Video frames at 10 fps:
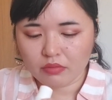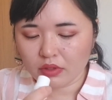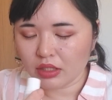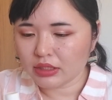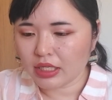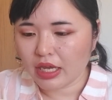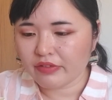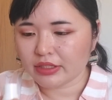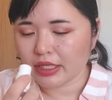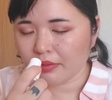It doesn't have
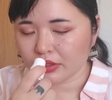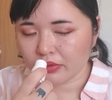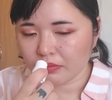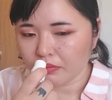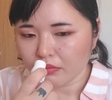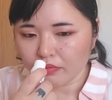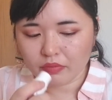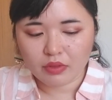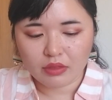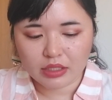a scent, so
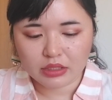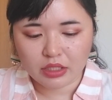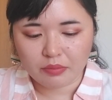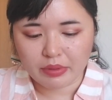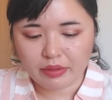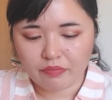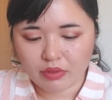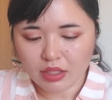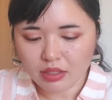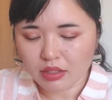that's good. But,
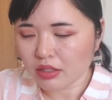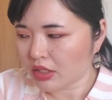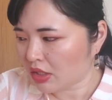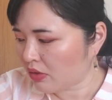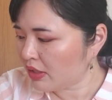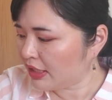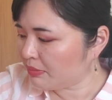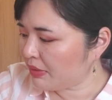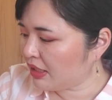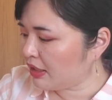you know, a nice
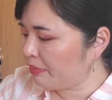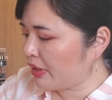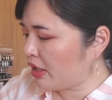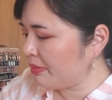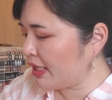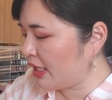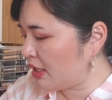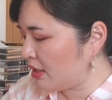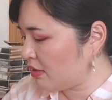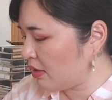mini lip balm. You
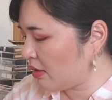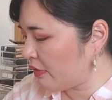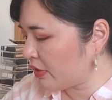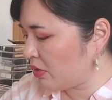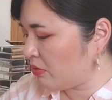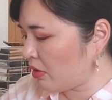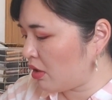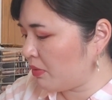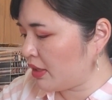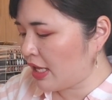can't ever go wrong
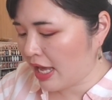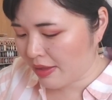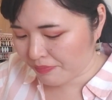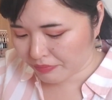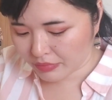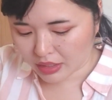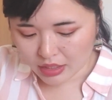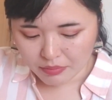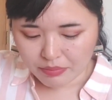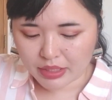with that.
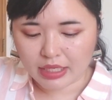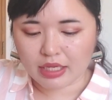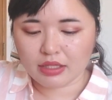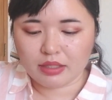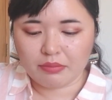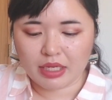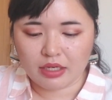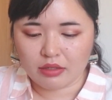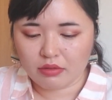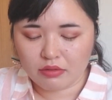But, yeah, the
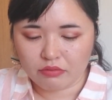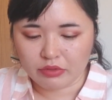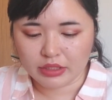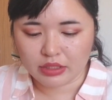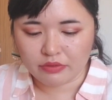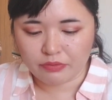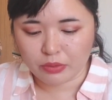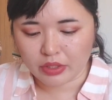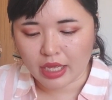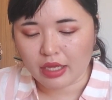main reason
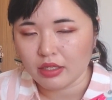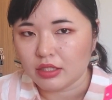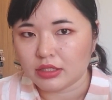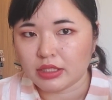for that is